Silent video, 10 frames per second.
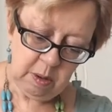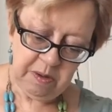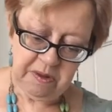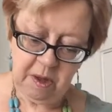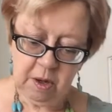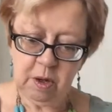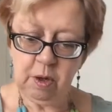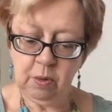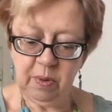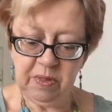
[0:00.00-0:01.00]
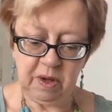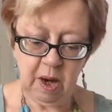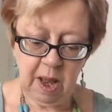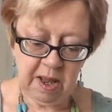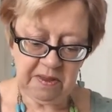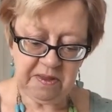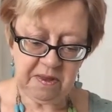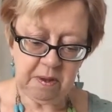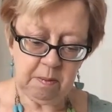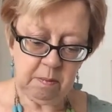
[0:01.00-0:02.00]
a circle with
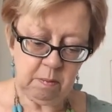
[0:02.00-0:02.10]
glass.